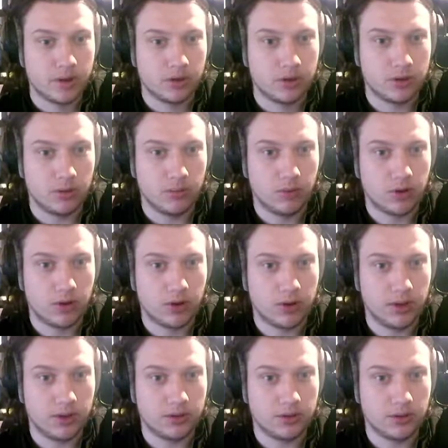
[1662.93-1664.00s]
So what are
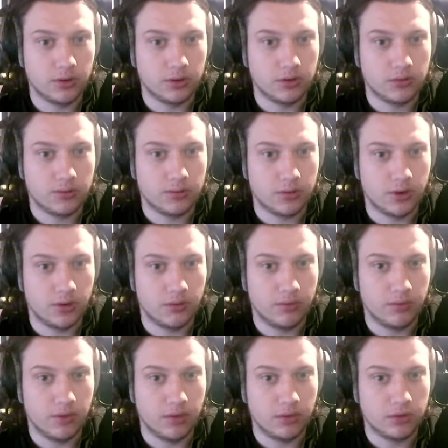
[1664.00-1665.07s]
these nodes for
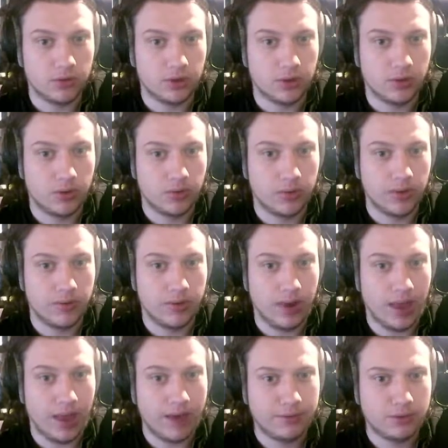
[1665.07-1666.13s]
info? So we have
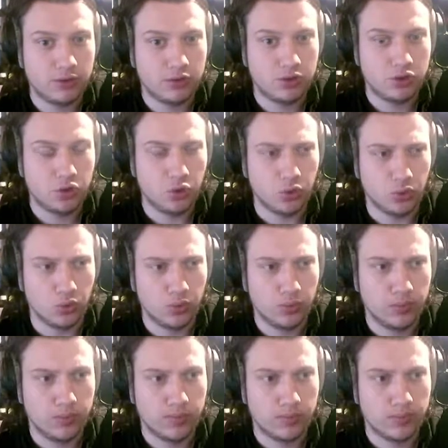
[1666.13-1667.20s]
left 2,
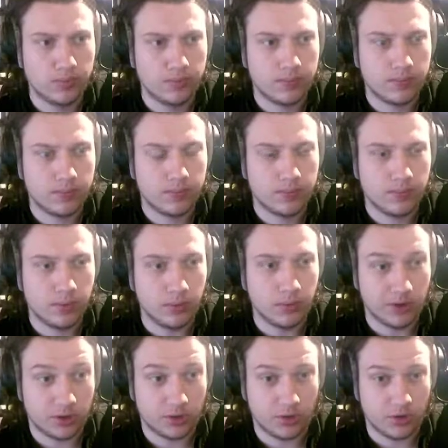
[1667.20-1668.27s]
what
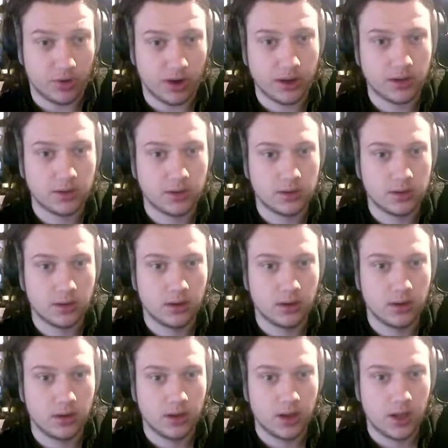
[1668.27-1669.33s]
is correct,
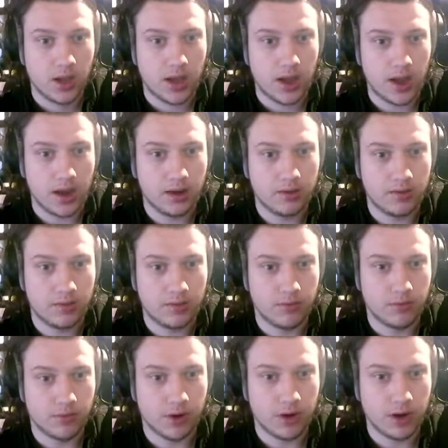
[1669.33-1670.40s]
and
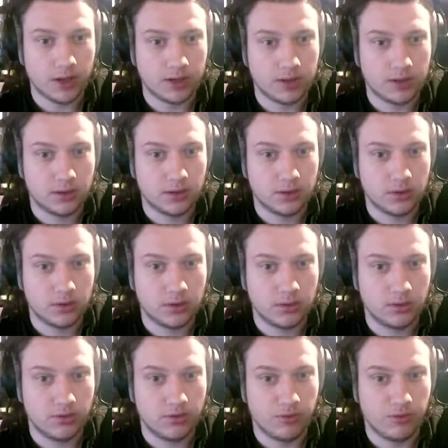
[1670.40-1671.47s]
right
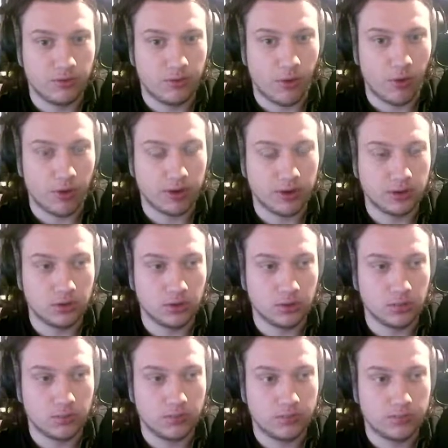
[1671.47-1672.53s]
4 and 2.
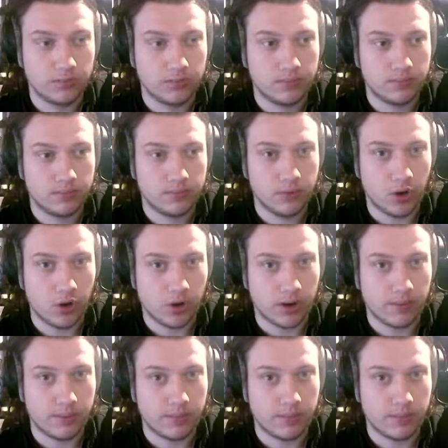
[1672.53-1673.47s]
Okay.